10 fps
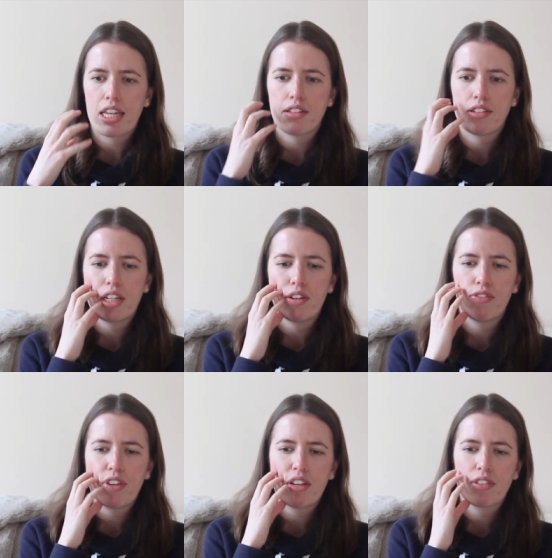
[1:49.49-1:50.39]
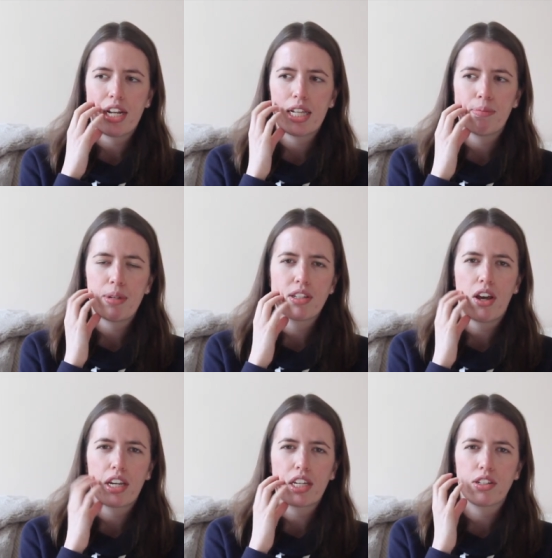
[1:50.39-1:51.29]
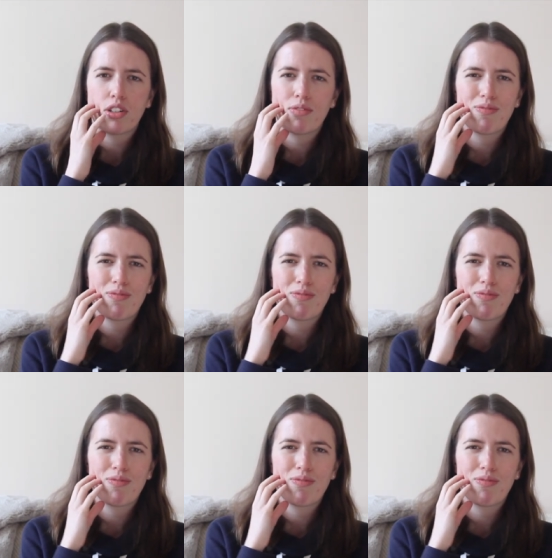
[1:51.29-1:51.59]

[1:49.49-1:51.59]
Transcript: it still feels a little bit tight and